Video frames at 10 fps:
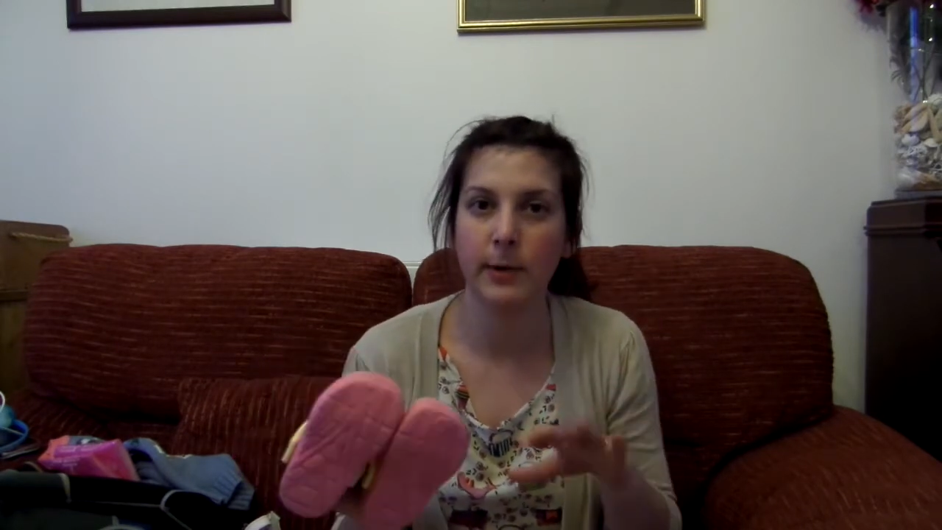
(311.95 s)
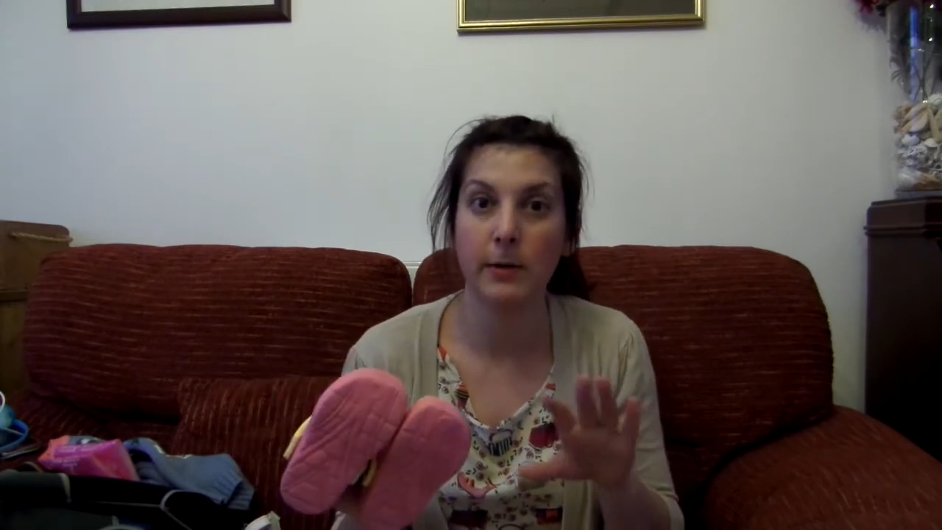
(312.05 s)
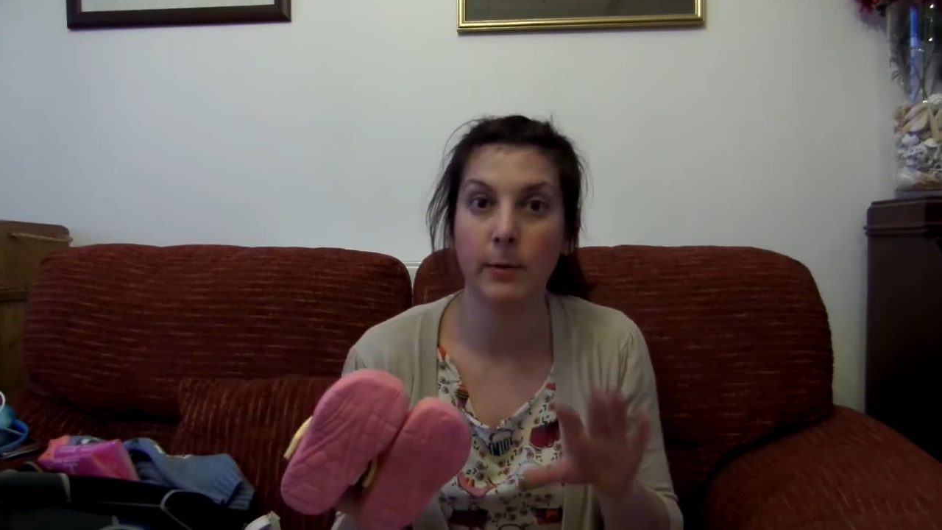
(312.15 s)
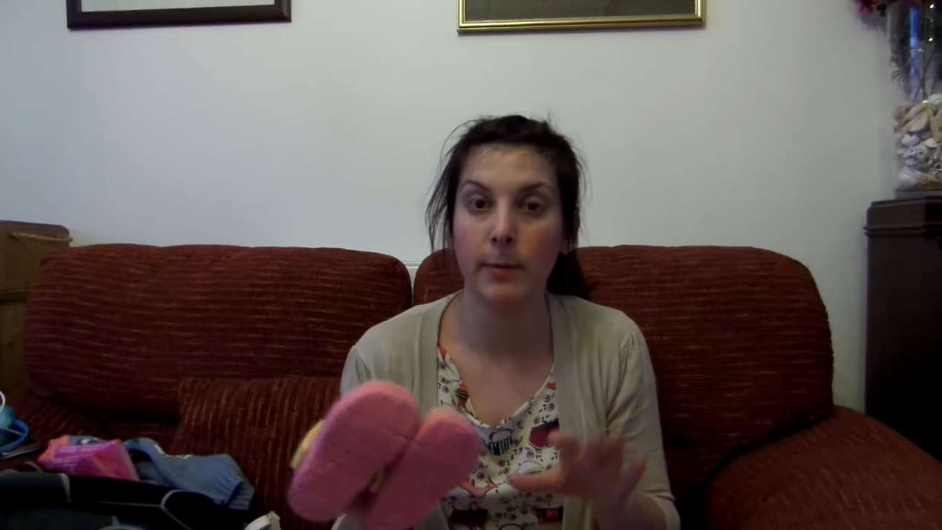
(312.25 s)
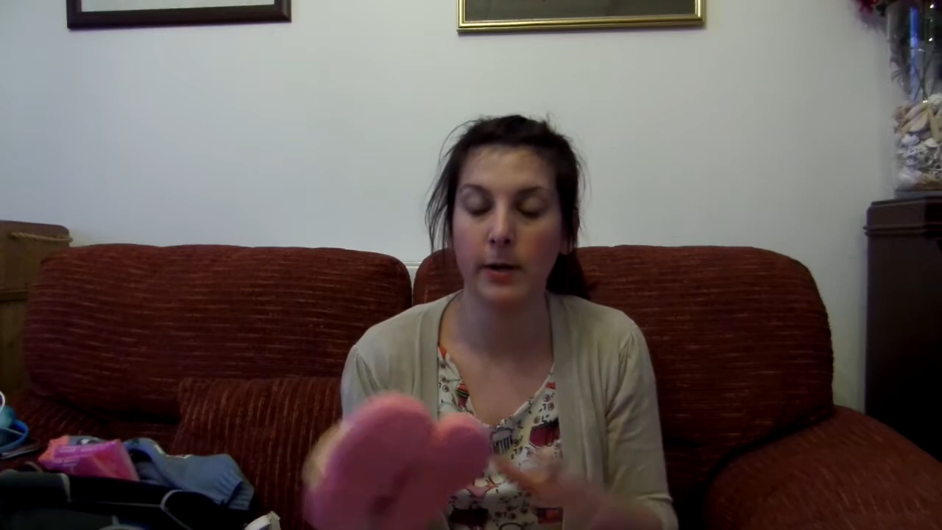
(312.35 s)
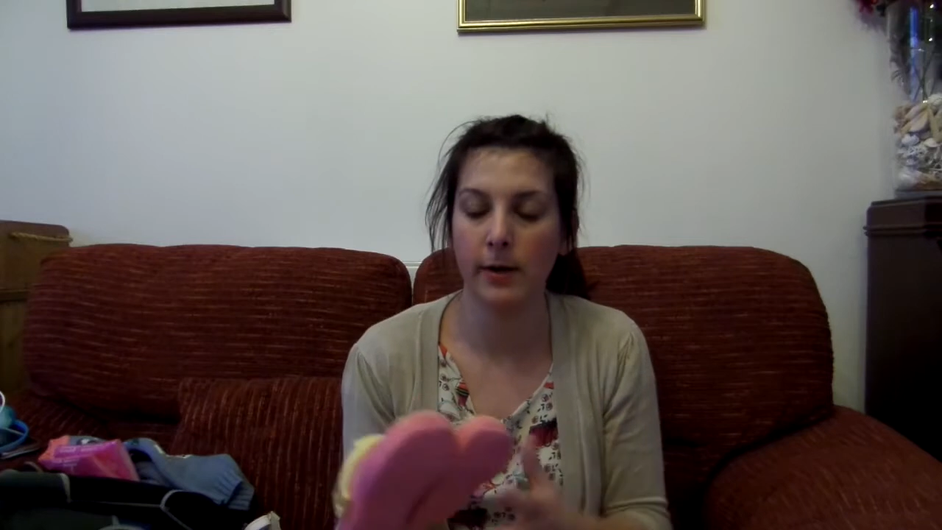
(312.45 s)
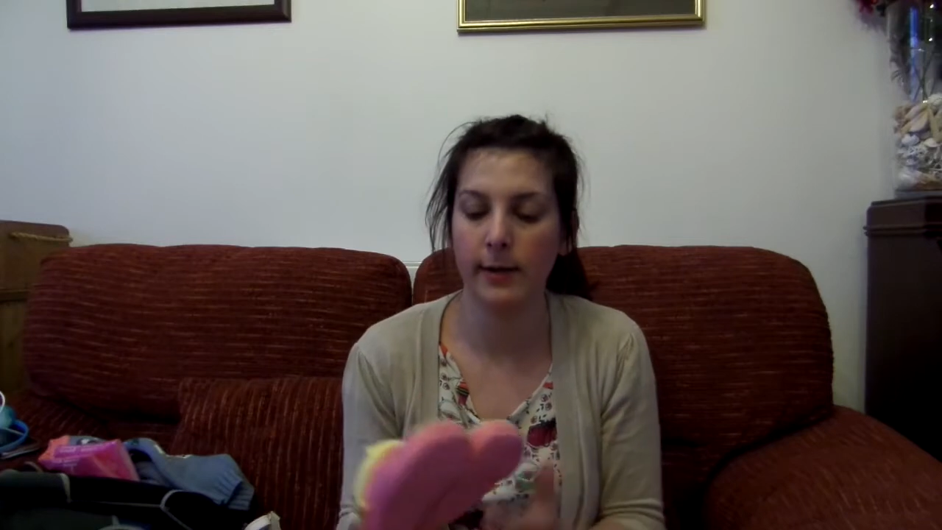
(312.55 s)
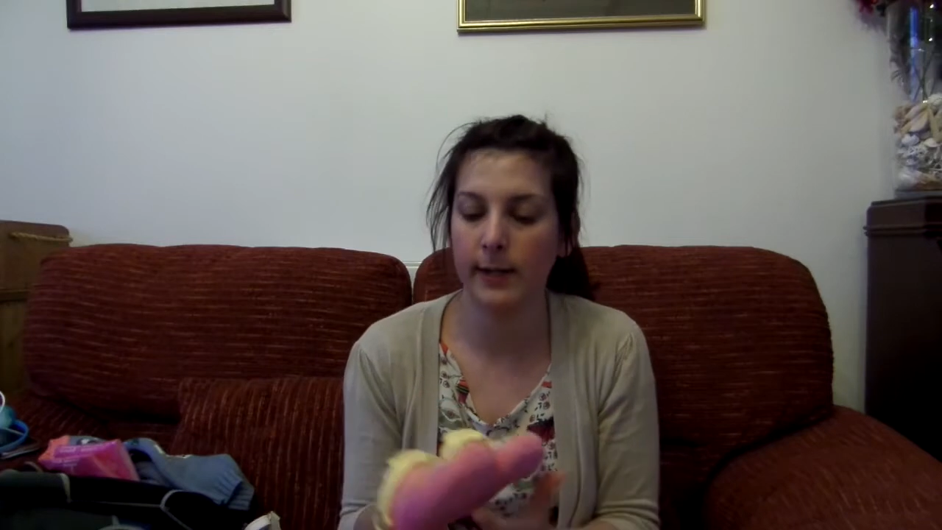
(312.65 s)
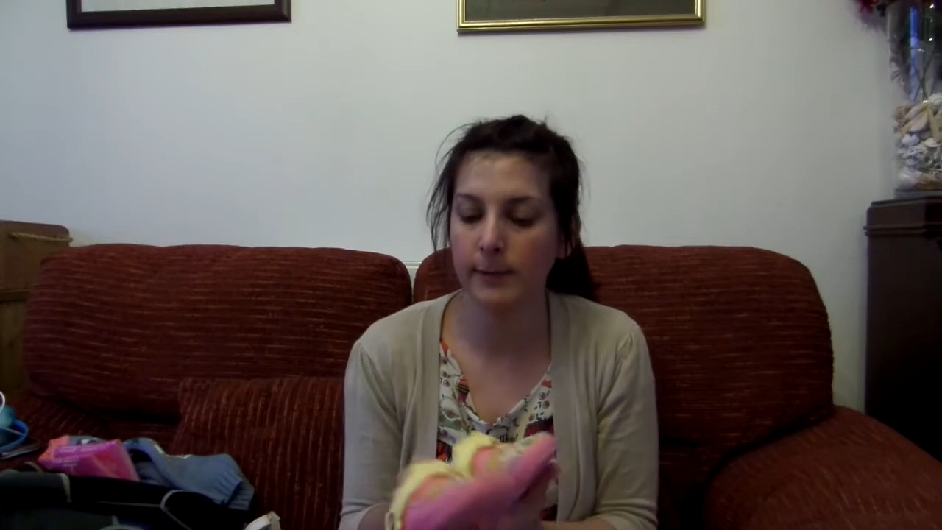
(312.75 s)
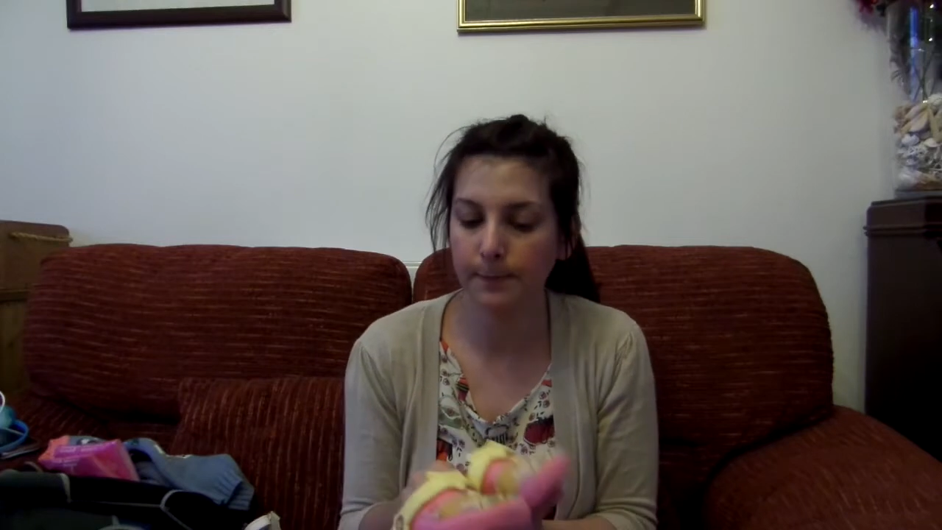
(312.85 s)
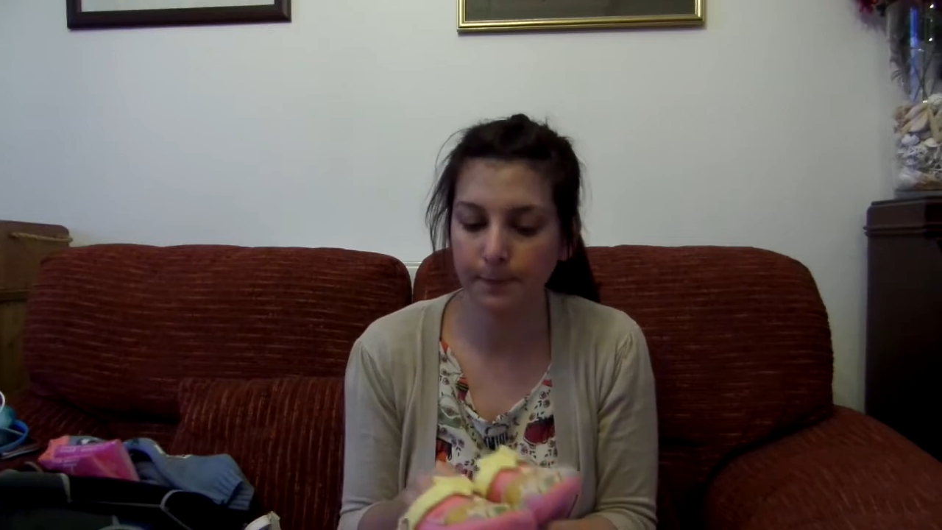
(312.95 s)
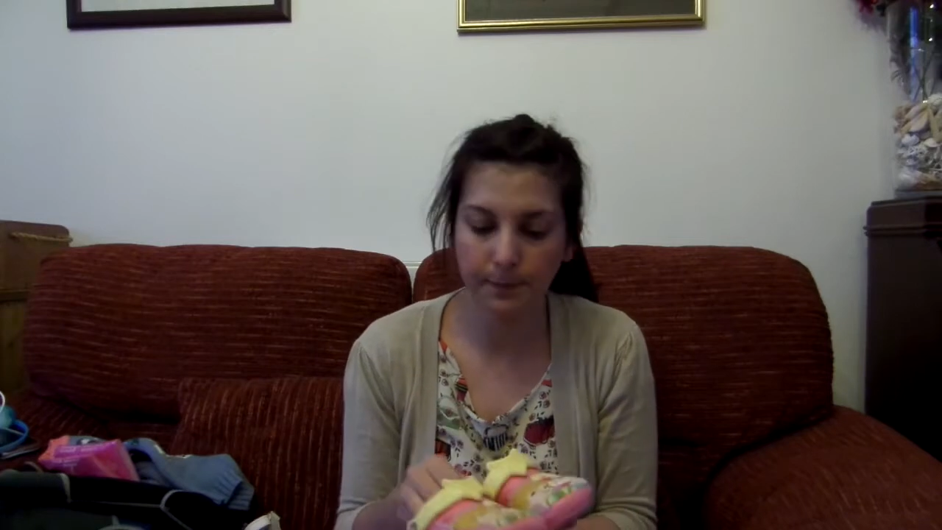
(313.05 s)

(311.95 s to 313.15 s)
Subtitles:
wear when we're going out,